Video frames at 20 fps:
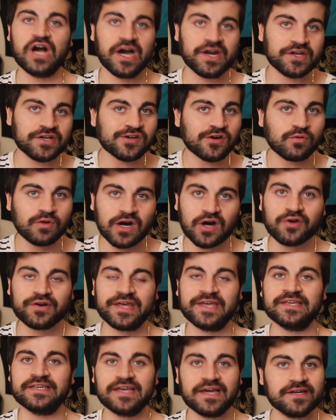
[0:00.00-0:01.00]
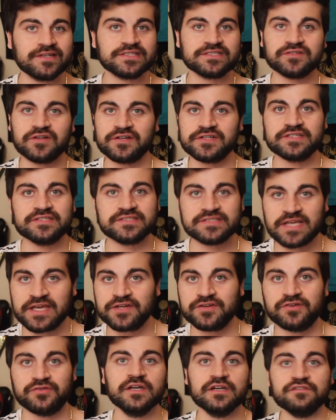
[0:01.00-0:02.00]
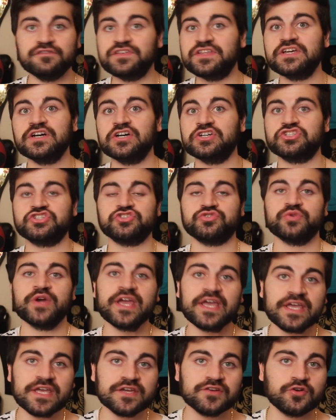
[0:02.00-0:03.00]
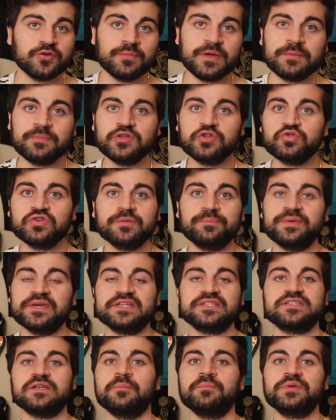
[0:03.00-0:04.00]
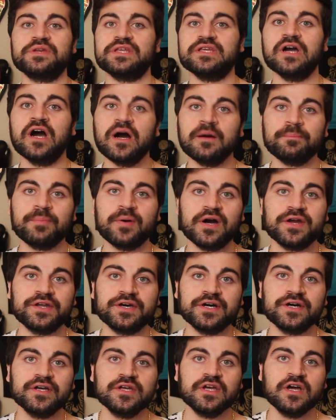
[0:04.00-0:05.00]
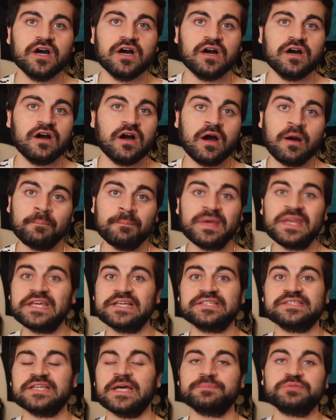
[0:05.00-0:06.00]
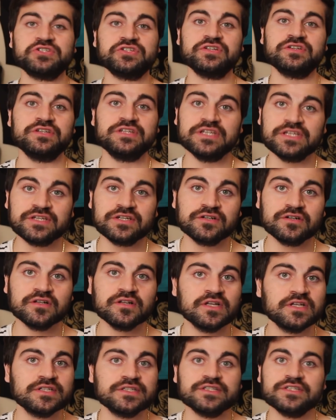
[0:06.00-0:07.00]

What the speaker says: to go out and get a starting center via a trade, or maybe you could pick somebody up on a mid-exception deal.